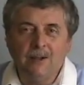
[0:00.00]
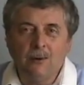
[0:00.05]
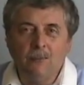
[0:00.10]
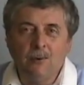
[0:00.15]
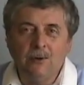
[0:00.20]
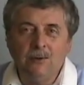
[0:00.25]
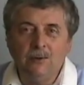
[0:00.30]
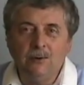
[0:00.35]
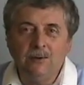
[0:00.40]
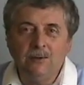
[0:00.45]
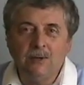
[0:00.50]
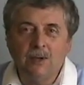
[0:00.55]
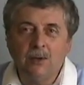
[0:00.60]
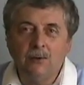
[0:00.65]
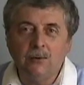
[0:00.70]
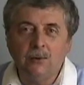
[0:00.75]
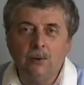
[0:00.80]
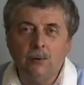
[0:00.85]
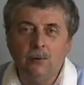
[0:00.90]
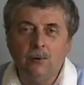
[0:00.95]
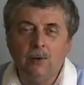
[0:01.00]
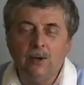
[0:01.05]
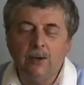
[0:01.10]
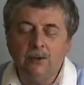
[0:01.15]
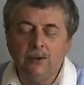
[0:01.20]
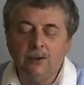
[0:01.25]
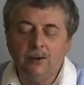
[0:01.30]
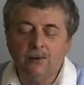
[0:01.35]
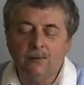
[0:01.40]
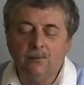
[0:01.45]
I want to tell you
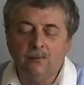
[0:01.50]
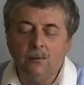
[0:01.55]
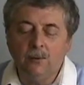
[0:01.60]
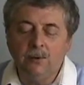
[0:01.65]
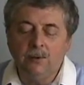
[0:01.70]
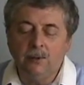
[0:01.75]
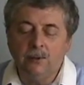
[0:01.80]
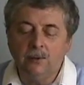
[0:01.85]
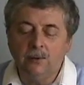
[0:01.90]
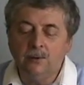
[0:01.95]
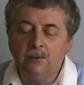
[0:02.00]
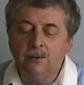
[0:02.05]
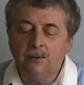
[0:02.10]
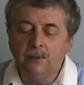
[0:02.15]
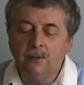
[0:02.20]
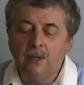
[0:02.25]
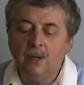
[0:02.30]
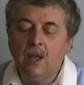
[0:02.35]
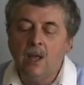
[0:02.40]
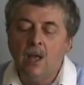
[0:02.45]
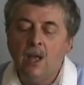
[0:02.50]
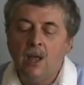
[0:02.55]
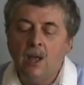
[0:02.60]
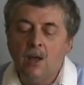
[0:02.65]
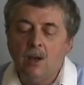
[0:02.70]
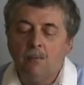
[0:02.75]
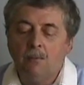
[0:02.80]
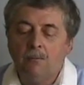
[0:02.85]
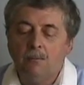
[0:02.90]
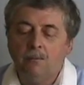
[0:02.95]
your fortune.
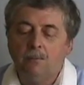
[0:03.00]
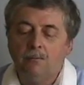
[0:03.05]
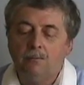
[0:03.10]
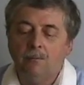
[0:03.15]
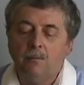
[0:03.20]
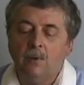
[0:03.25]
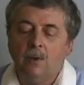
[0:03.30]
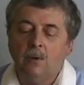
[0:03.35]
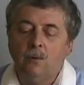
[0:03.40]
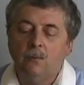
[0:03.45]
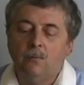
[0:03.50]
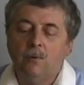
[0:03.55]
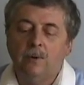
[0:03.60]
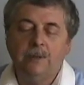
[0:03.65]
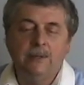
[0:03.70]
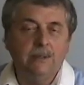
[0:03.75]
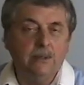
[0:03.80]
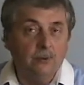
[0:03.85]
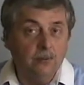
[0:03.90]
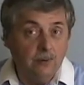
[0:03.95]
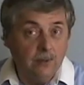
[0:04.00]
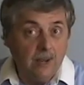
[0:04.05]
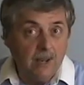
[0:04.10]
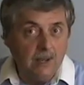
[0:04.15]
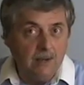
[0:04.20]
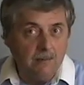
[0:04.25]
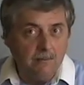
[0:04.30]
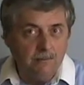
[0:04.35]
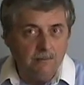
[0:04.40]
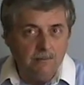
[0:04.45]
What's your
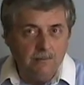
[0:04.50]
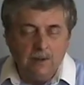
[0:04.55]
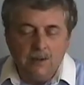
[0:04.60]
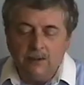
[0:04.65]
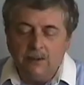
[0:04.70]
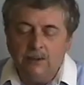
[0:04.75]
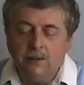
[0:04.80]
name?